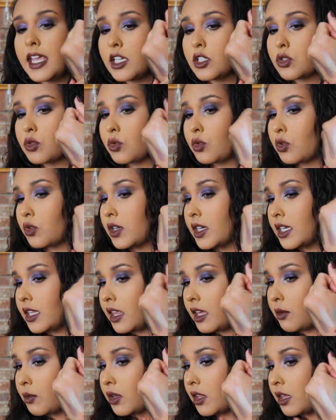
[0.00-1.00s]
is
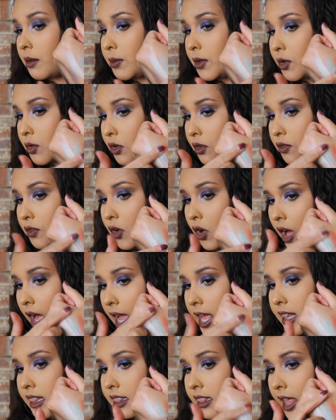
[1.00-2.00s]
really, really beautiful.
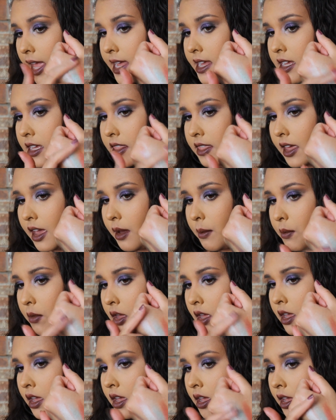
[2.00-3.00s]
I like
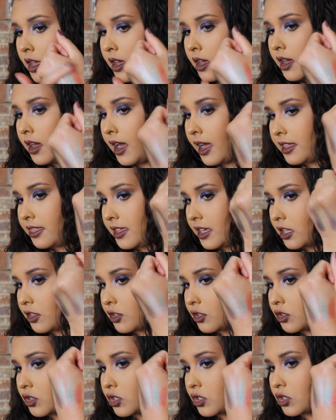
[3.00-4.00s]
them. I think
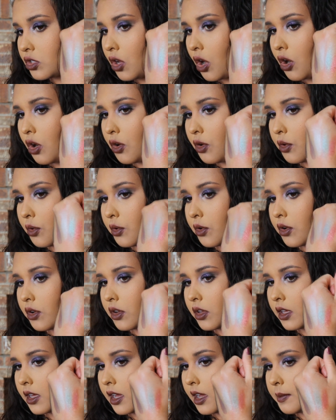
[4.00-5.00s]
they're so...
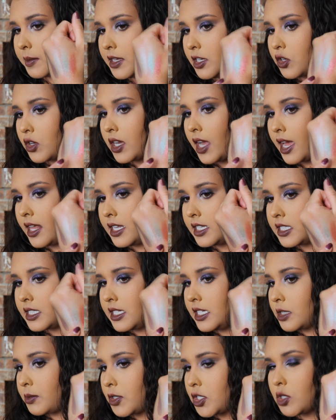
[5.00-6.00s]
I mean, you can kind of
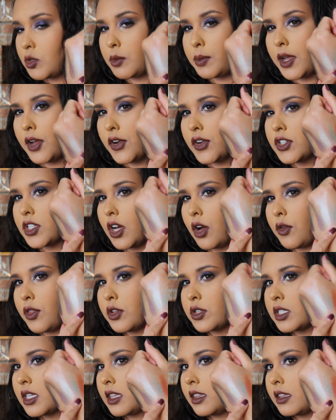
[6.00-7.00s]
see, especially with Peridot,
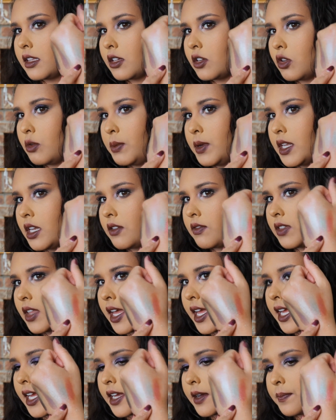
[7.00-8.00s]
there's a little bit of
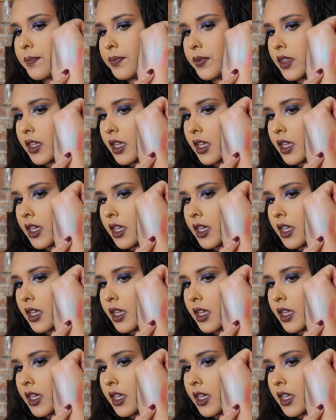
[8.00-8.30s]
like,